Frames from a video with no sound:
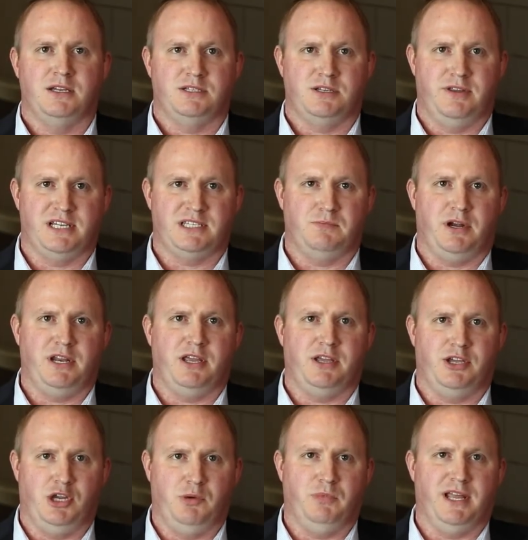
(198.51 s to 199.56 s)
So this money
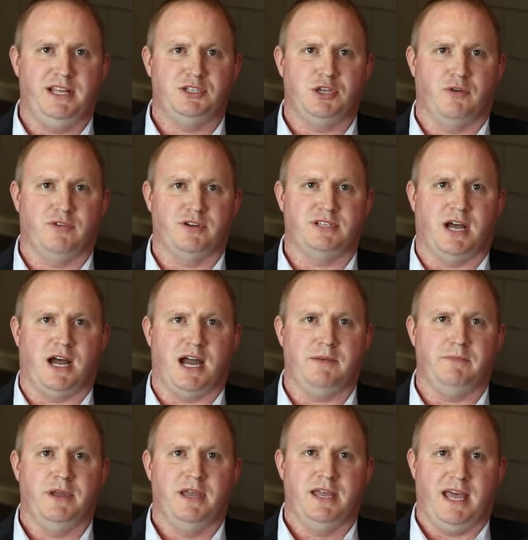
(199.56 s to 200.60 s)
accumulates over
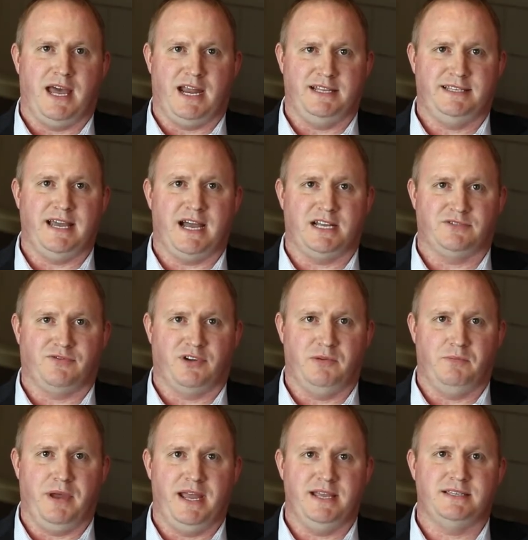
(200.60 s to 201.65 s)
time at a
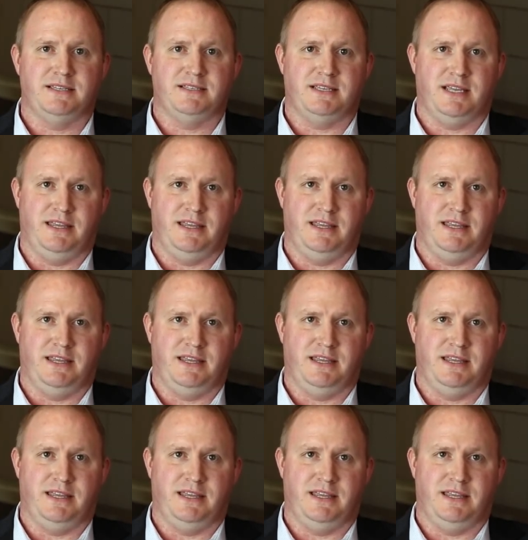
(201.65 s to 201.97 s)
tax-free basis,